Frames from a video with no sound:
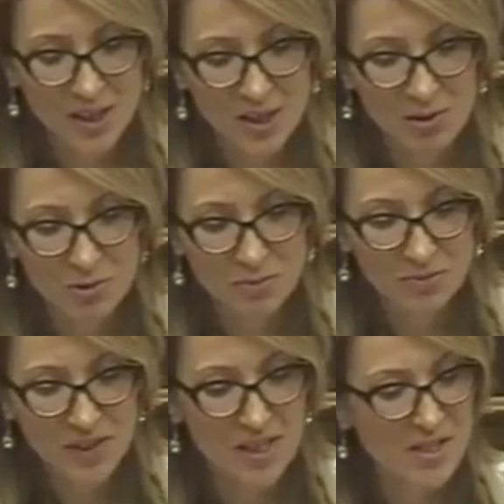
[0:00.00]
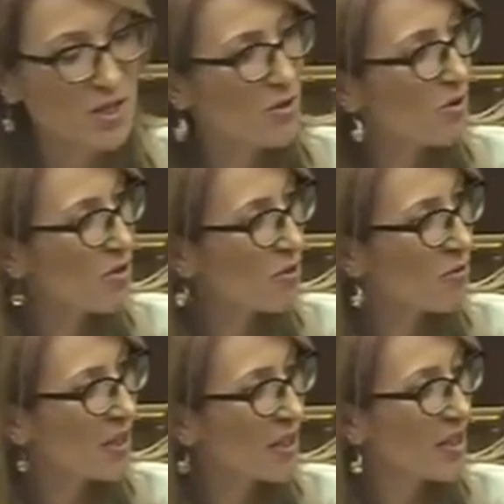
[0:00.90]
level of influence is the
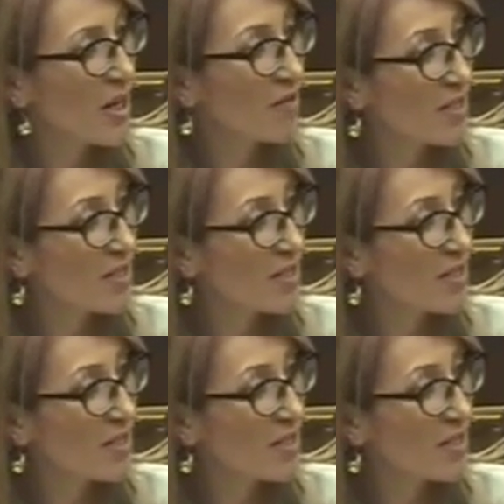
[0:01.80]
same,